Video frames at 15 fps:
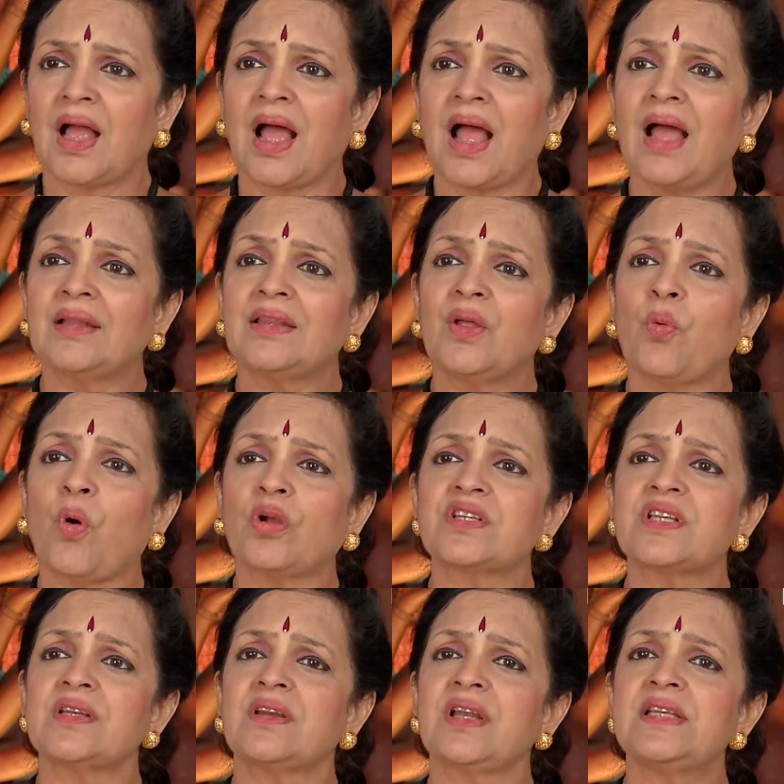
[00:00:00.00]
and the
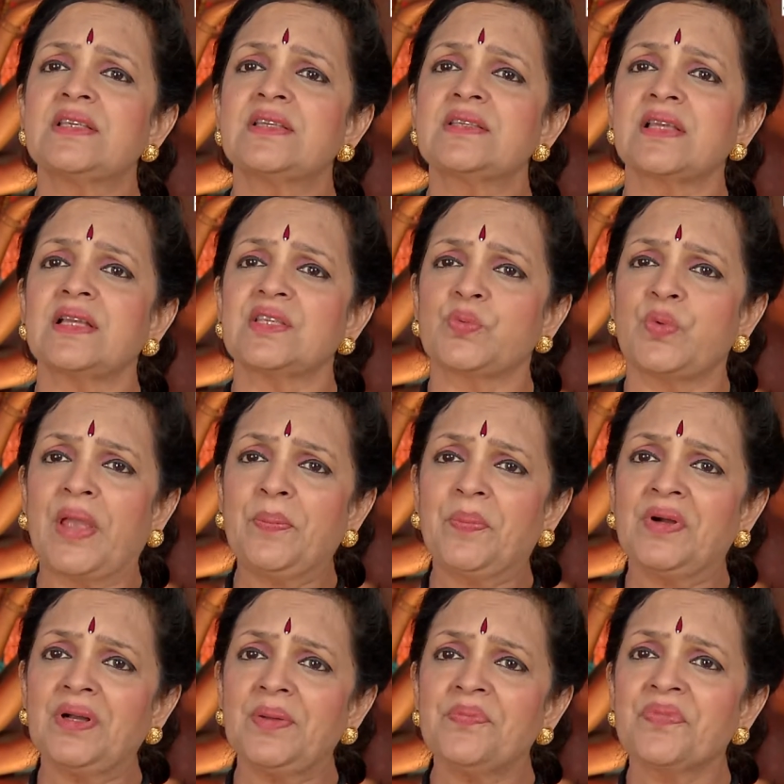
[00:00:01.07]
water rises as
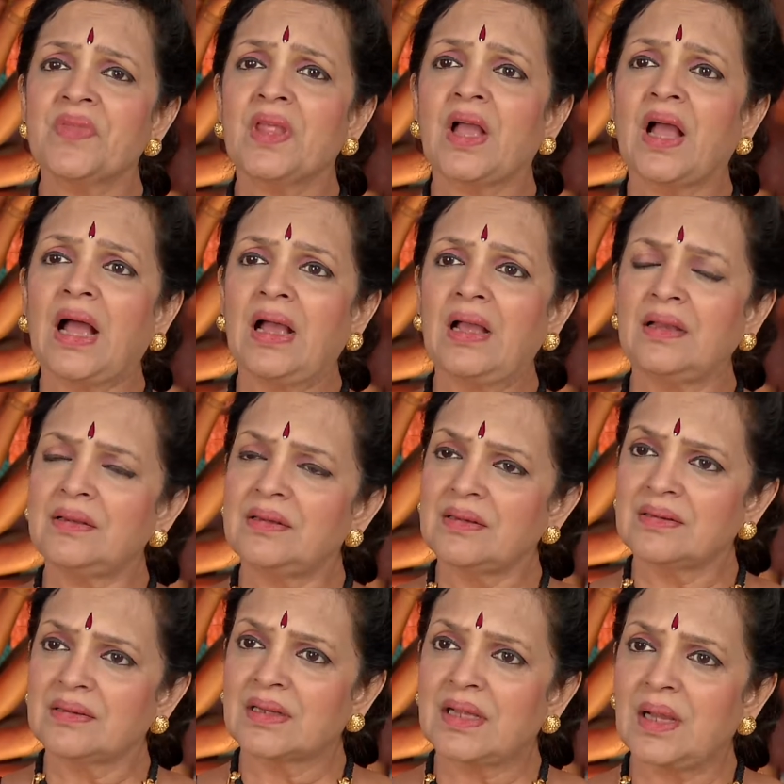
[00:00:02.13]
vapor and
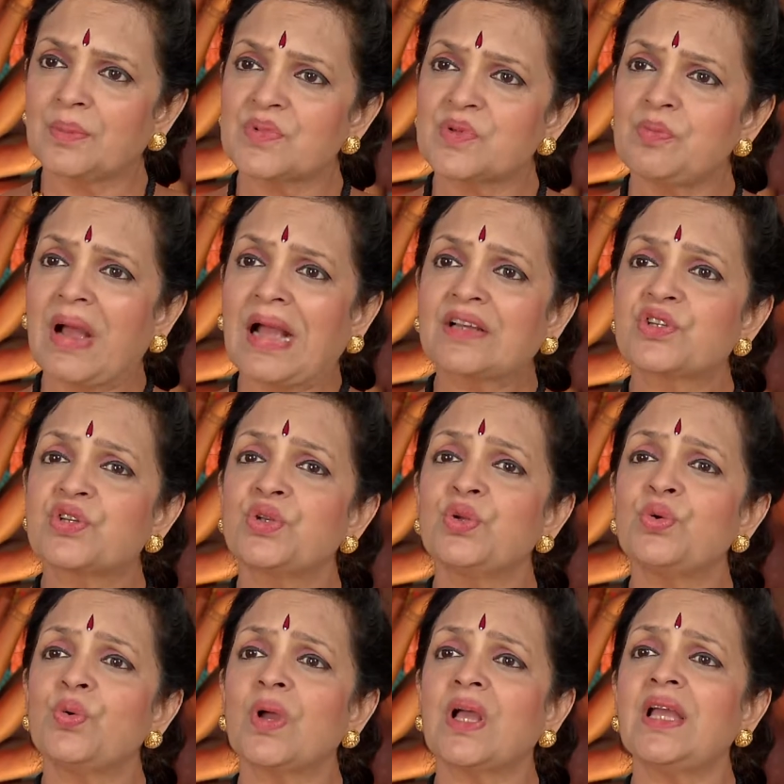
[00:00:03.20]
comes back to
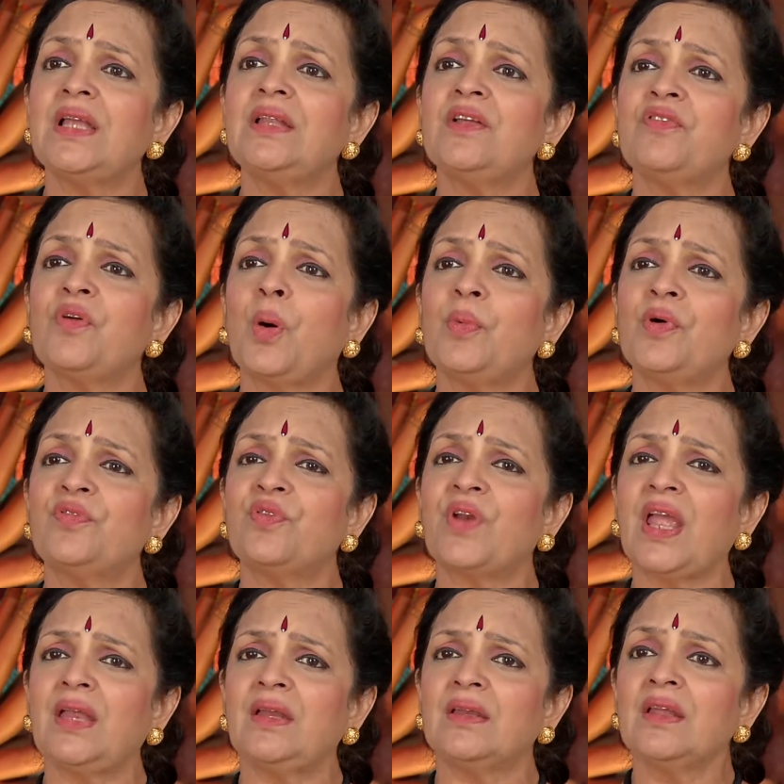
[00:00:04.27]
you in the form of
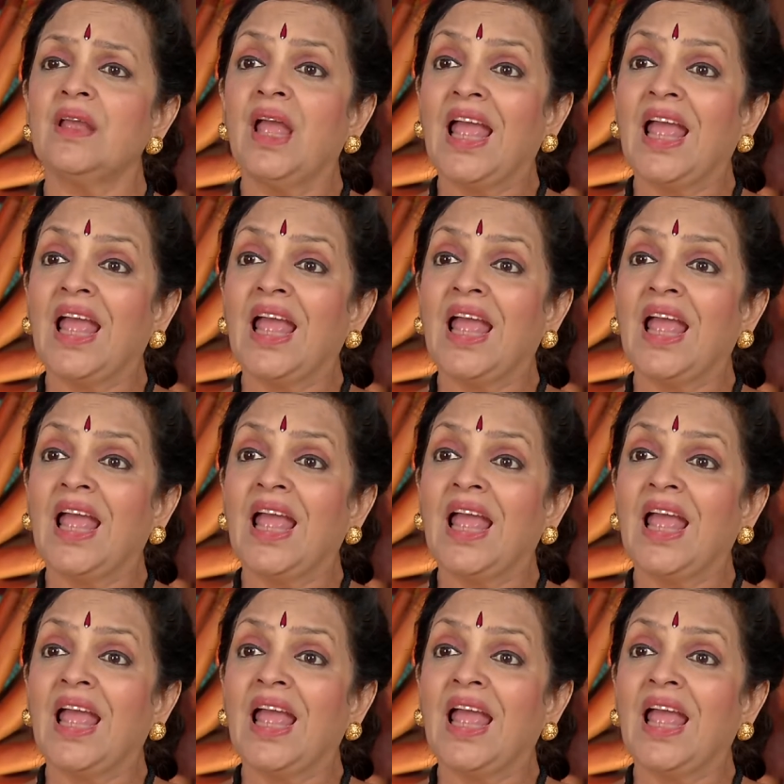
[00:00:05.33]
rain,